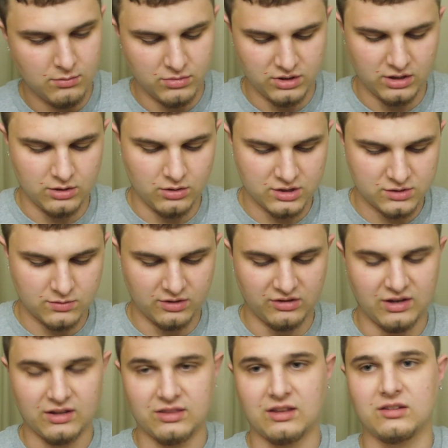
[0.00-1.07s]
But then you also
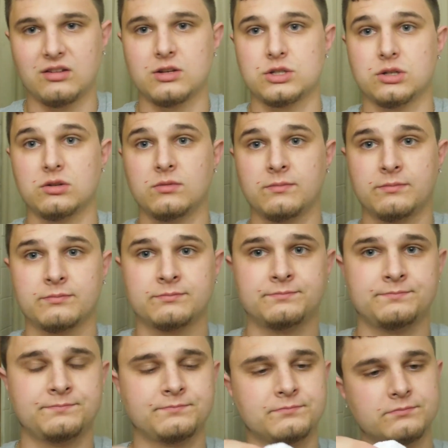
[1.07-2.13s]
want to take that tissue
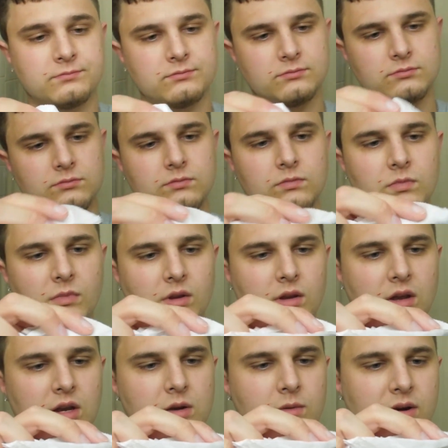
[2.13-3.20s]

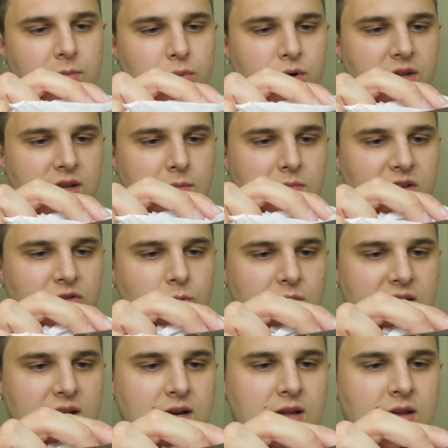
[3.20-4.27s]
and you want to put it in
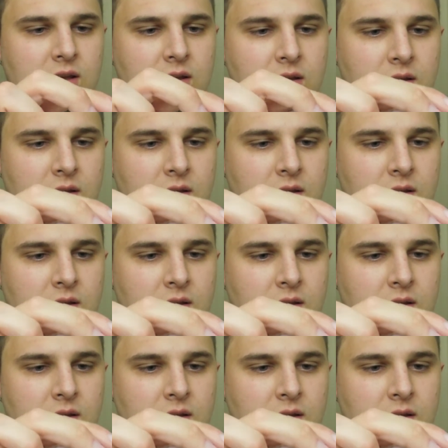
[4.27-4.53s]
between